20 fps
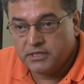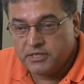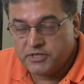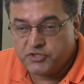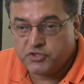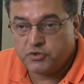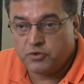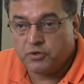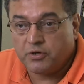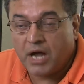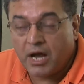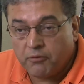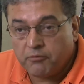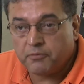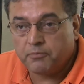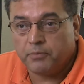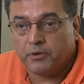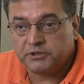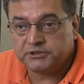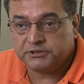So our
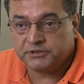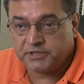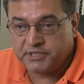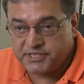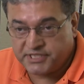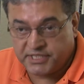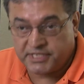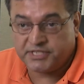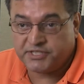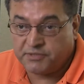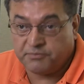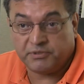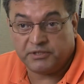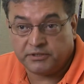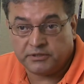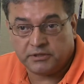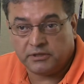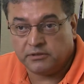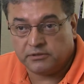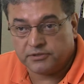budget is $60 million.